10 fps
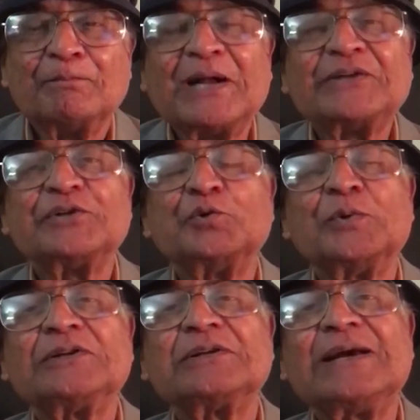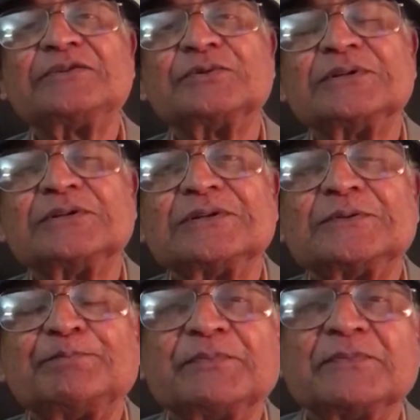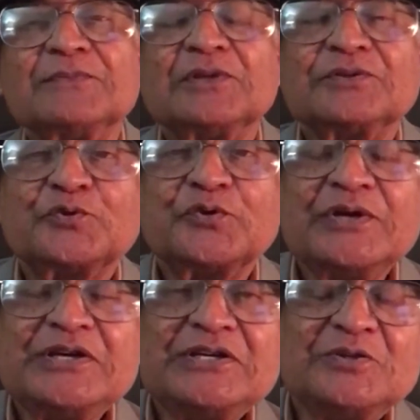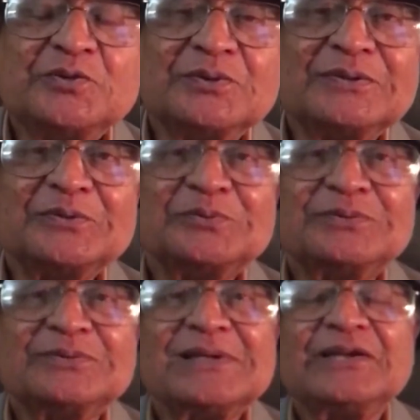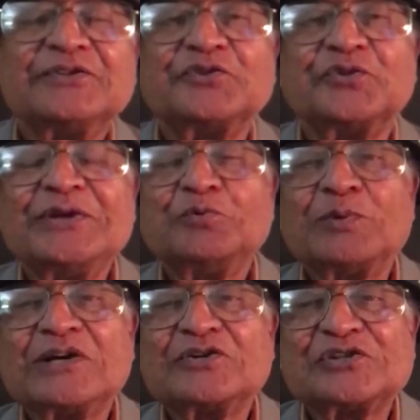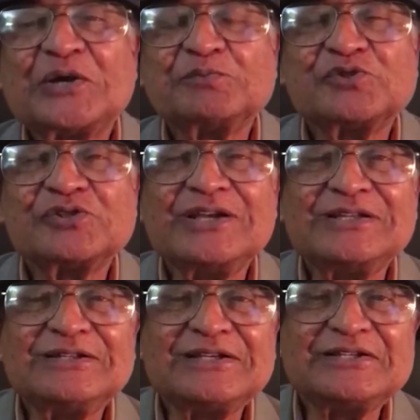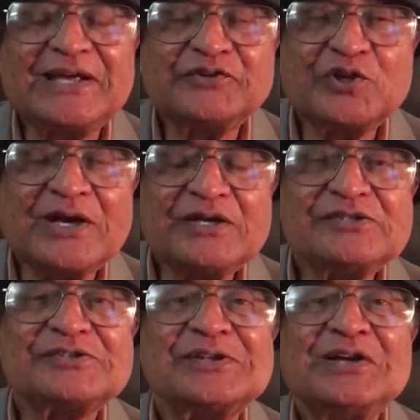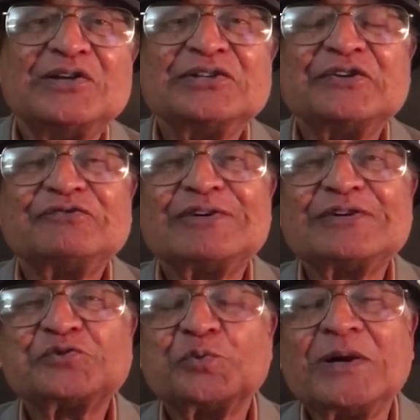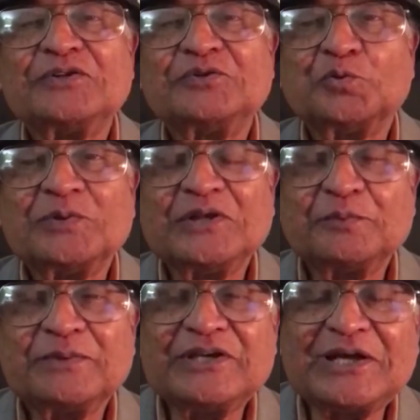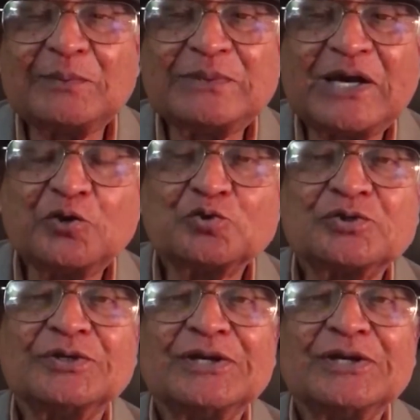But you will get three workshops in the 10 days. The first one will be about